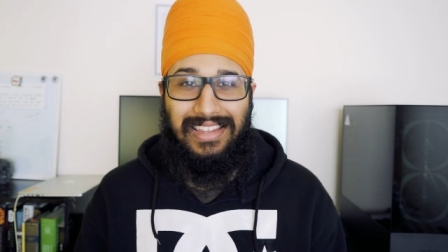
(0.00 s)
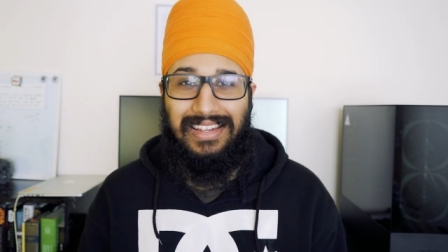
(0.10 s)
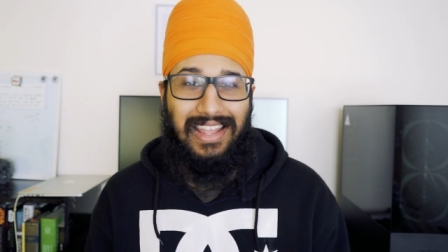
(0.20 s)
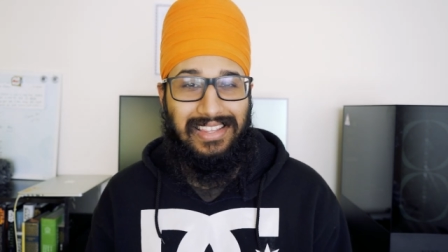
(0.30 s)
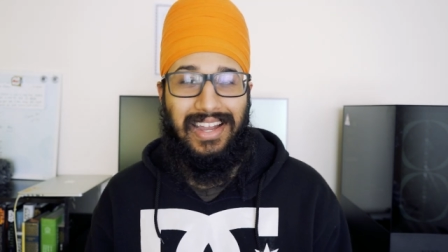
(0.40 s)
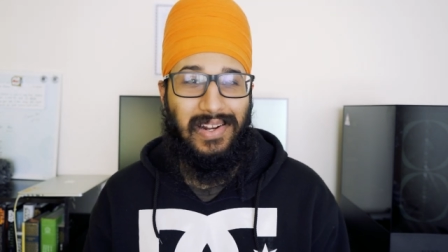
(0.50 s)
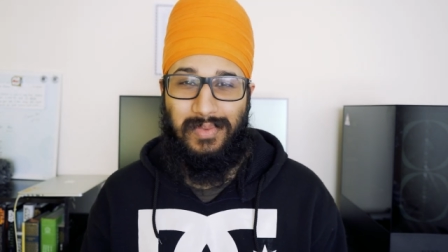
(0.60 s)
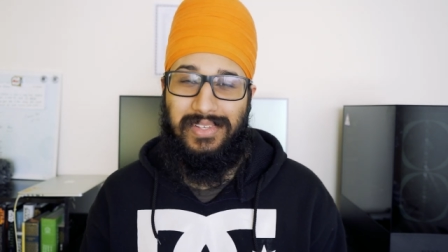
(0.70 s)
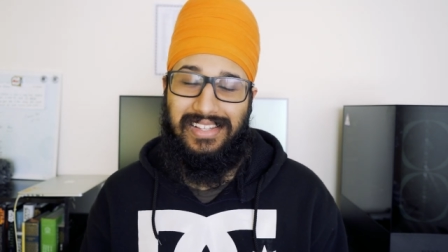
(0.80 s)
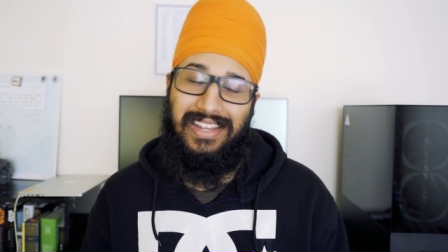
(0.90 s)
The
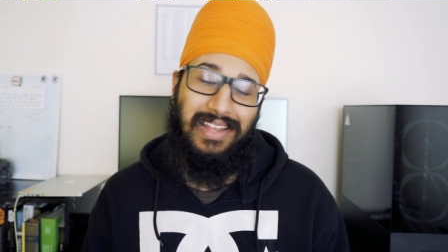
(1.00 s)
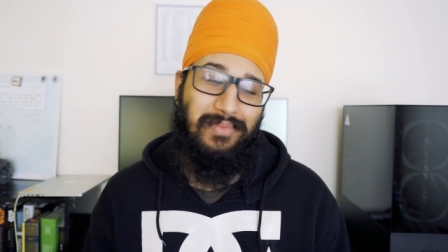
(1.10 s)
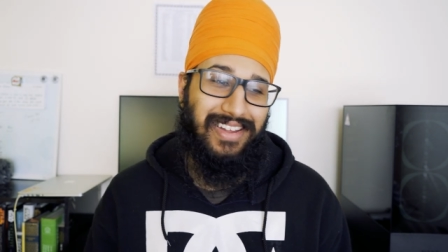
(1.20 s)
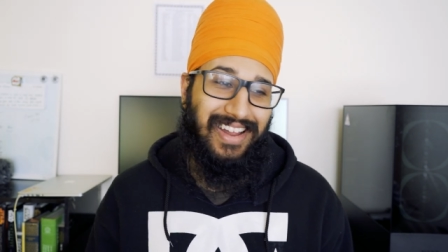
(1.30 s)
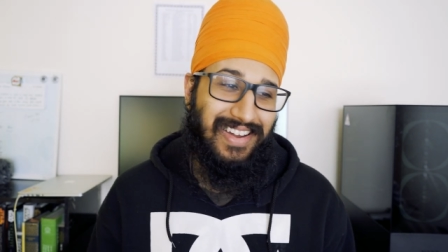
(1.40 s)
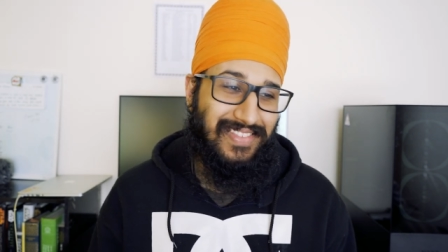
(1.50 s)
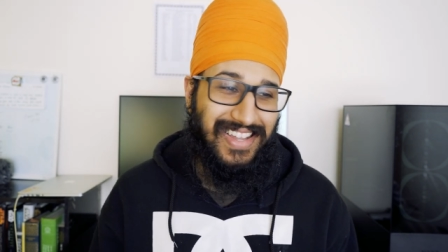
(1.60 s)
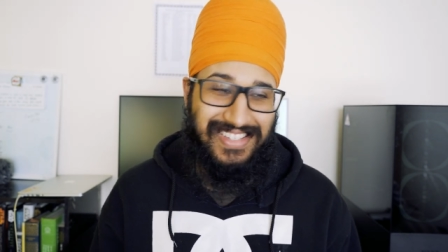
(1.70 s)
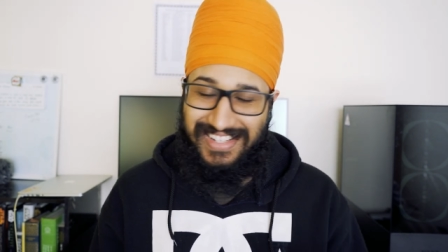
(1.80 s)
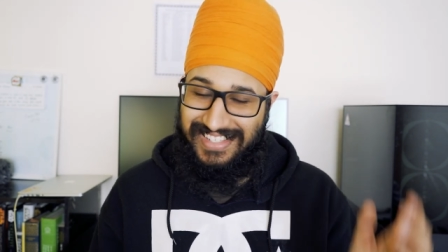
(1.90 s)
title's misleading, but
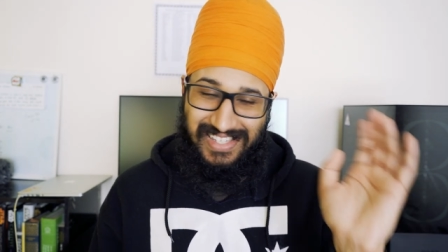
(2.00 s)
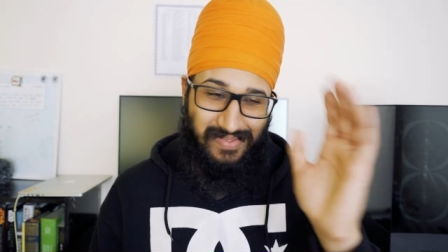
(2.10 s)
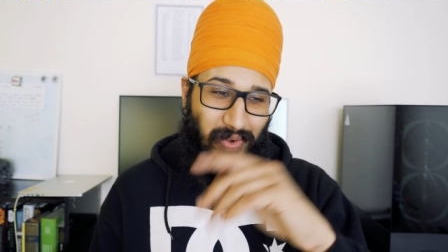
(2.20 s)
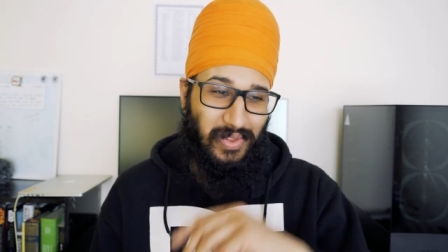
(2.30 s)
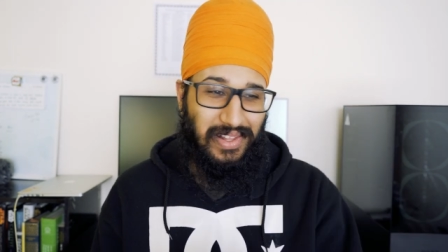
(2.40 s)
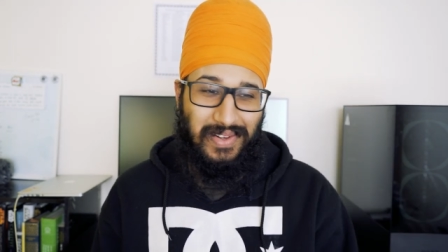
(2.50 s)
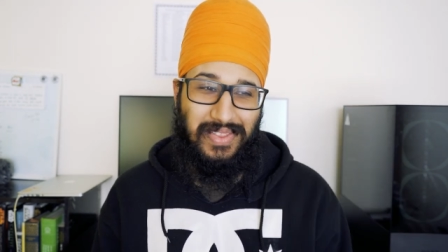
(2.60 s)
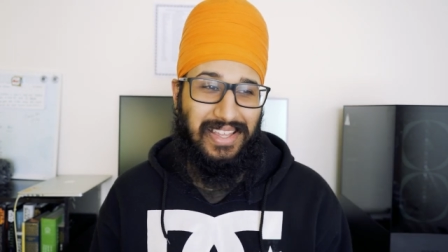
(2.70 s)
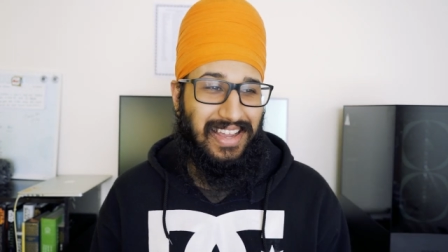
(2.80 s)
that's just a small little thing